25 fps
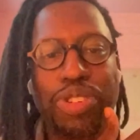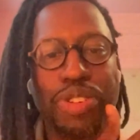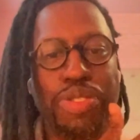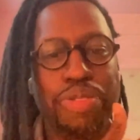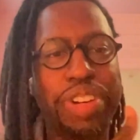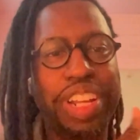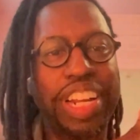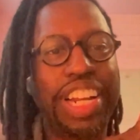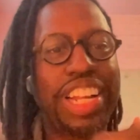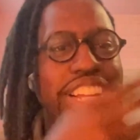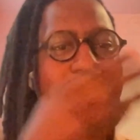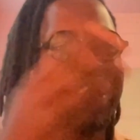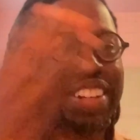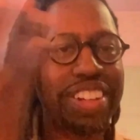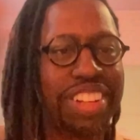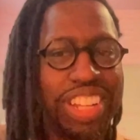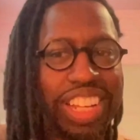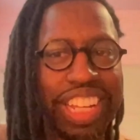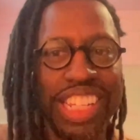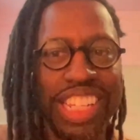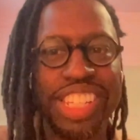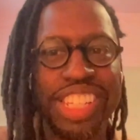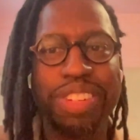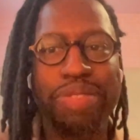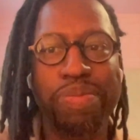reading.
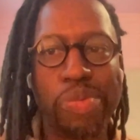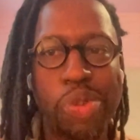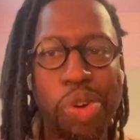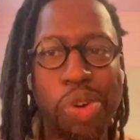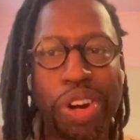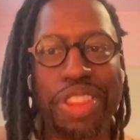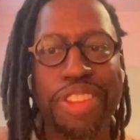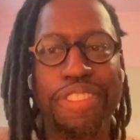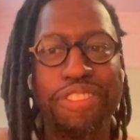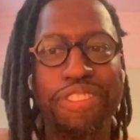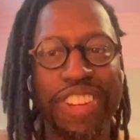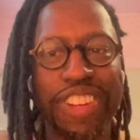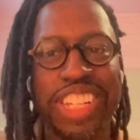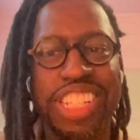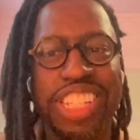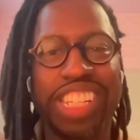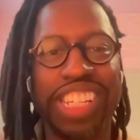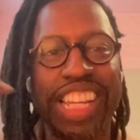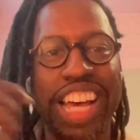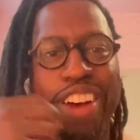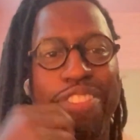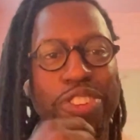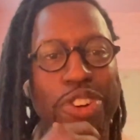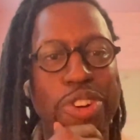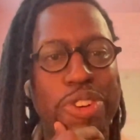It's more in the
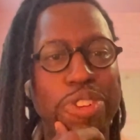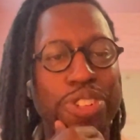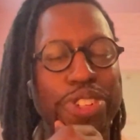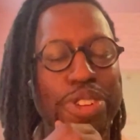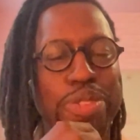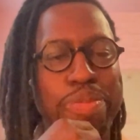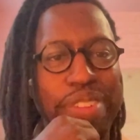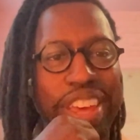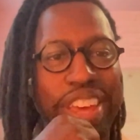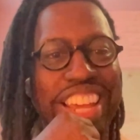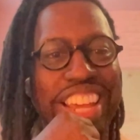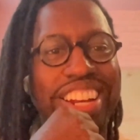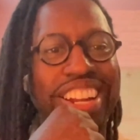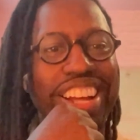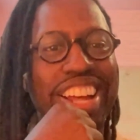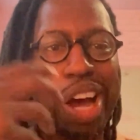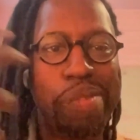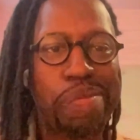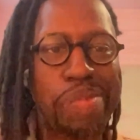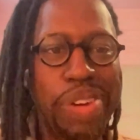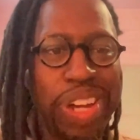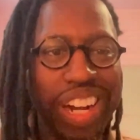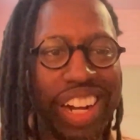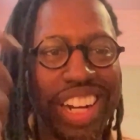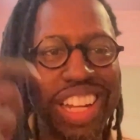philosophical domain,
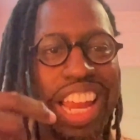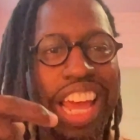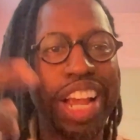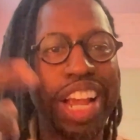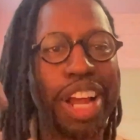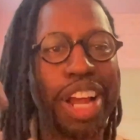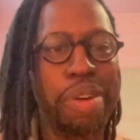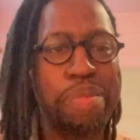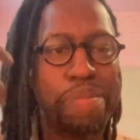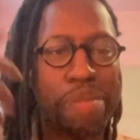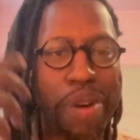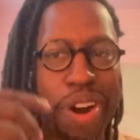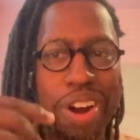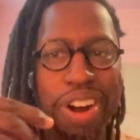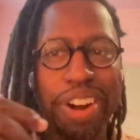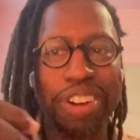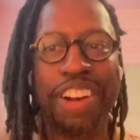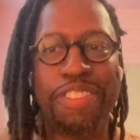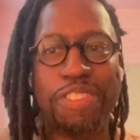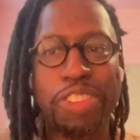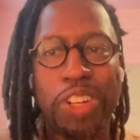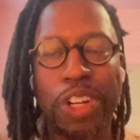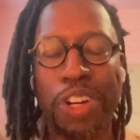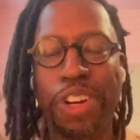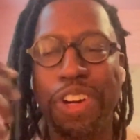but like a part of
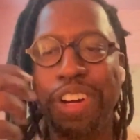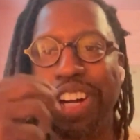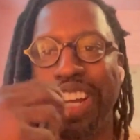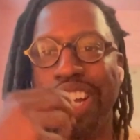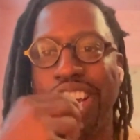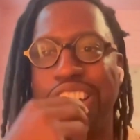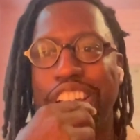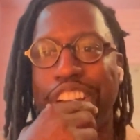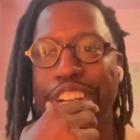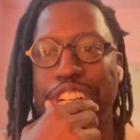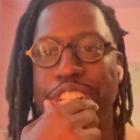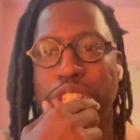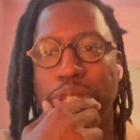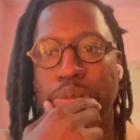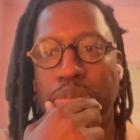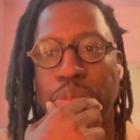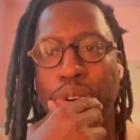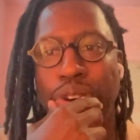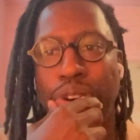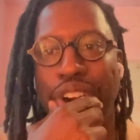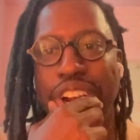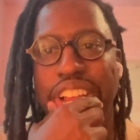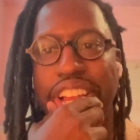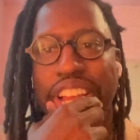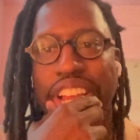learning and
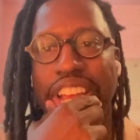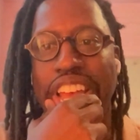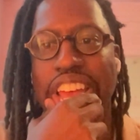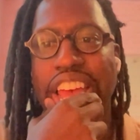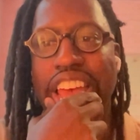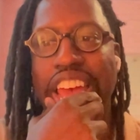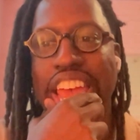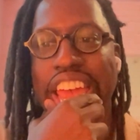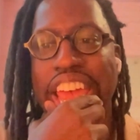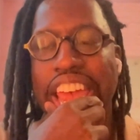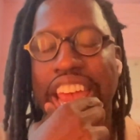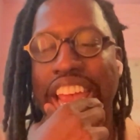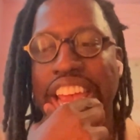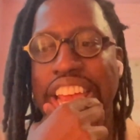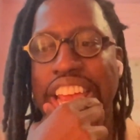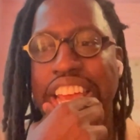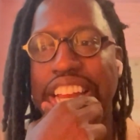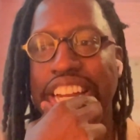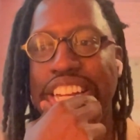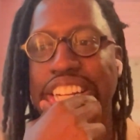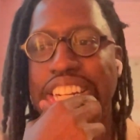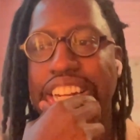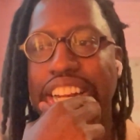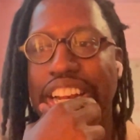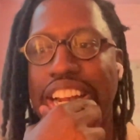exploring. And
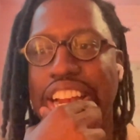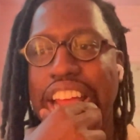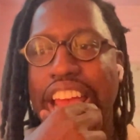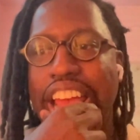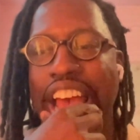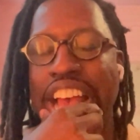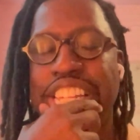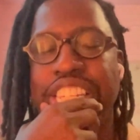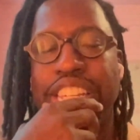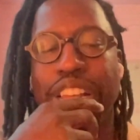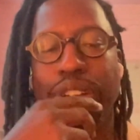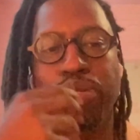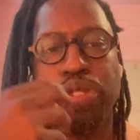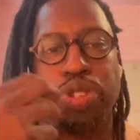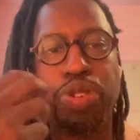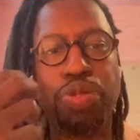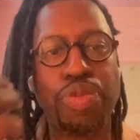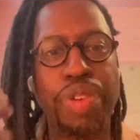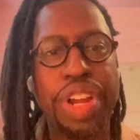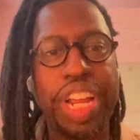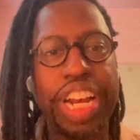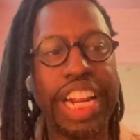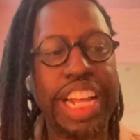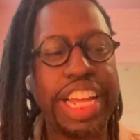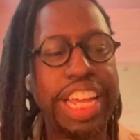as I was
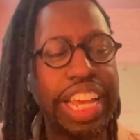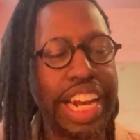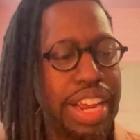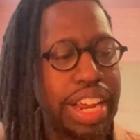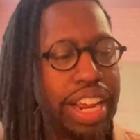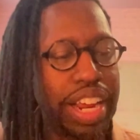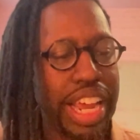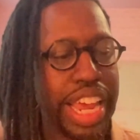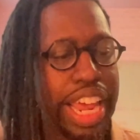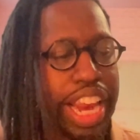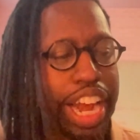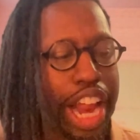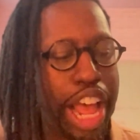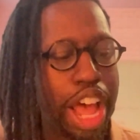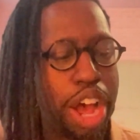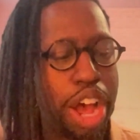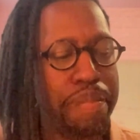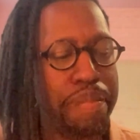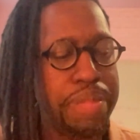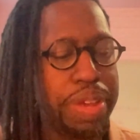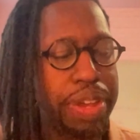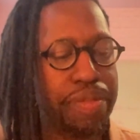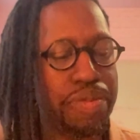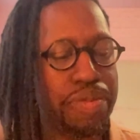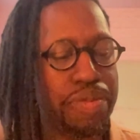reading it, it helped
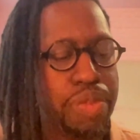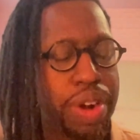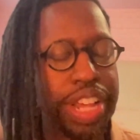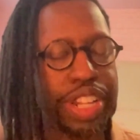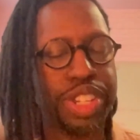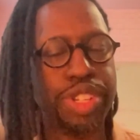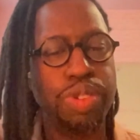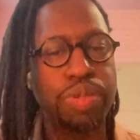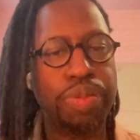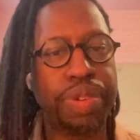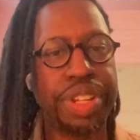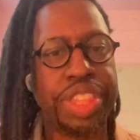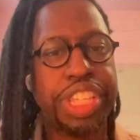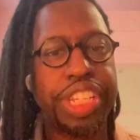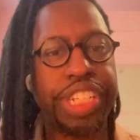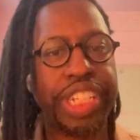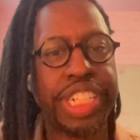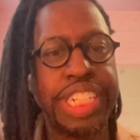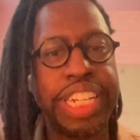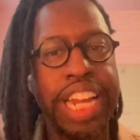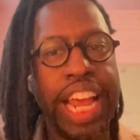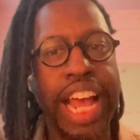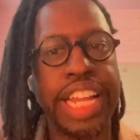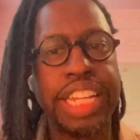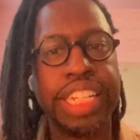me wrestle with this
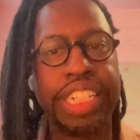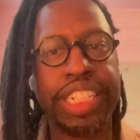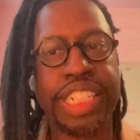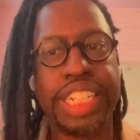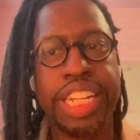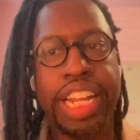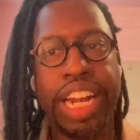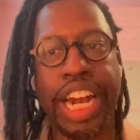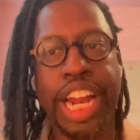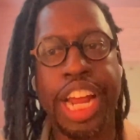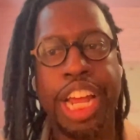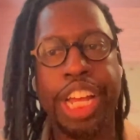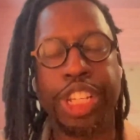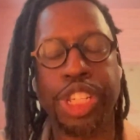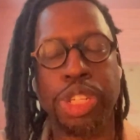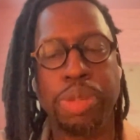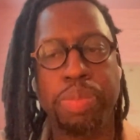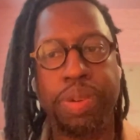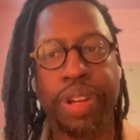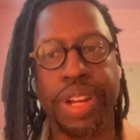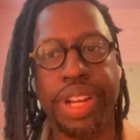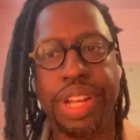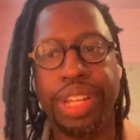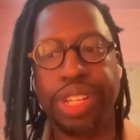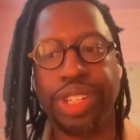challenge that I
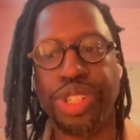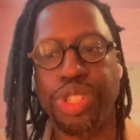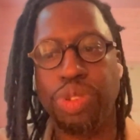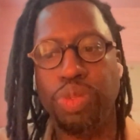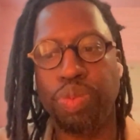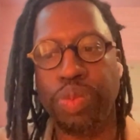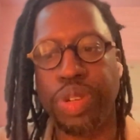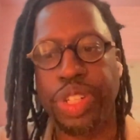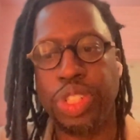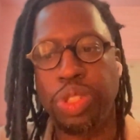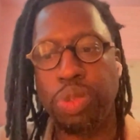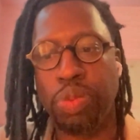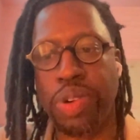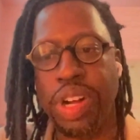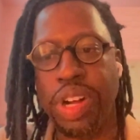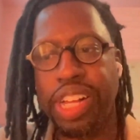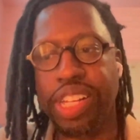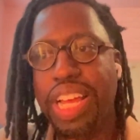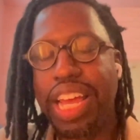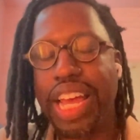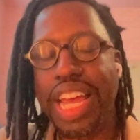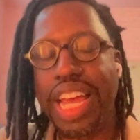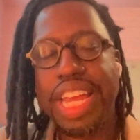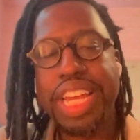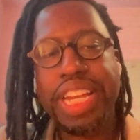experienced, which was
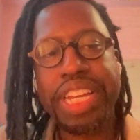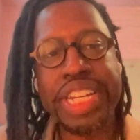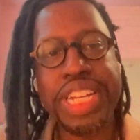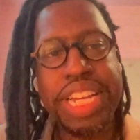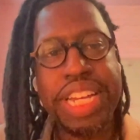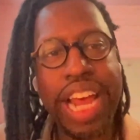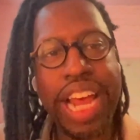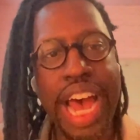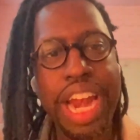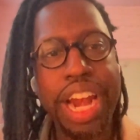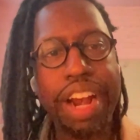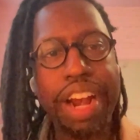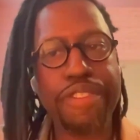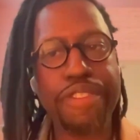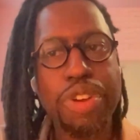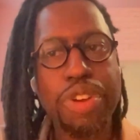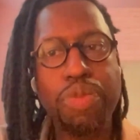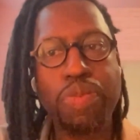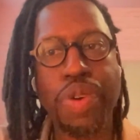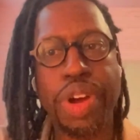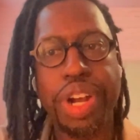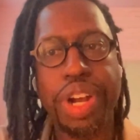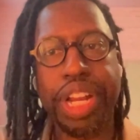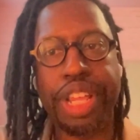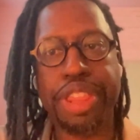not
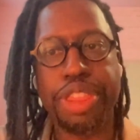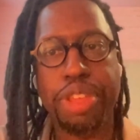everyone in the